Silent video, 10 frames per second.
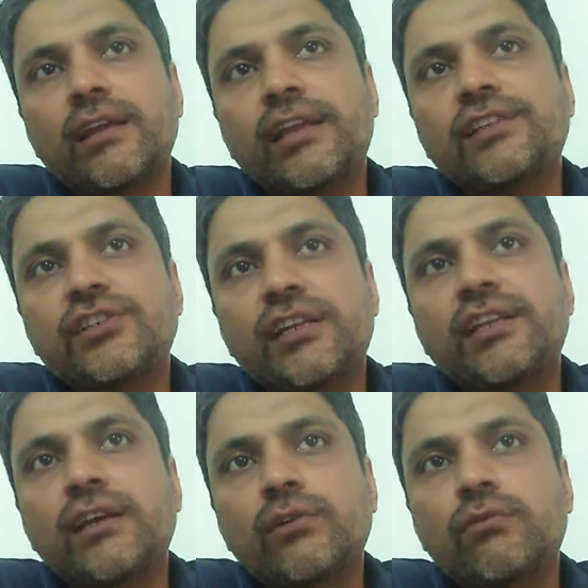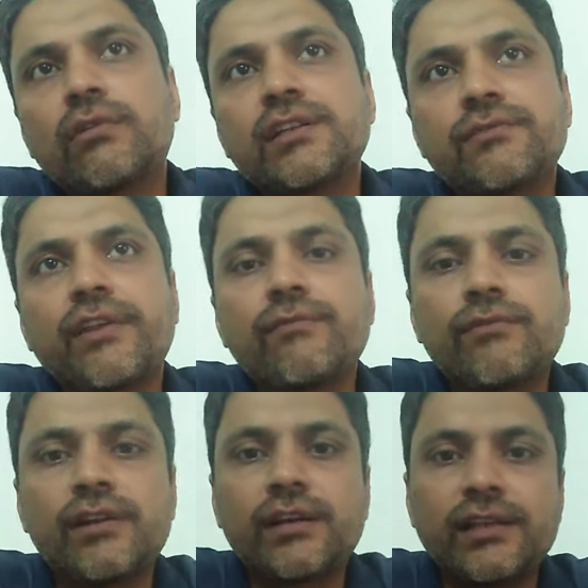in Sharia governance
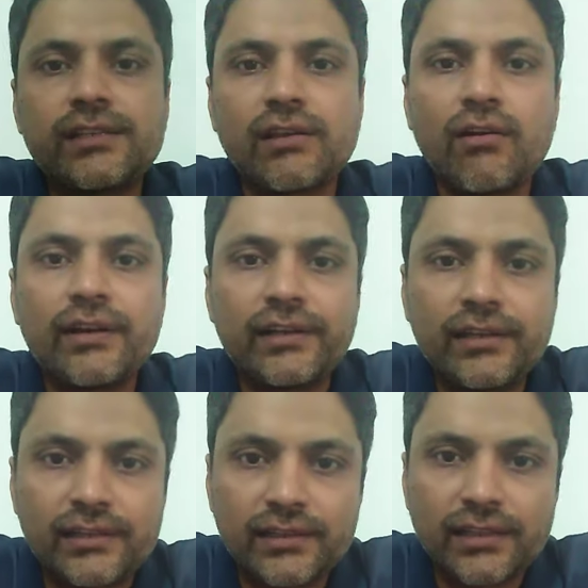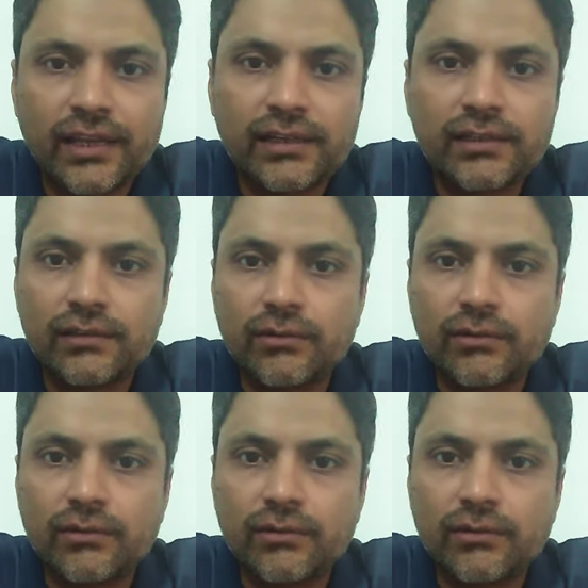framework, it's already written that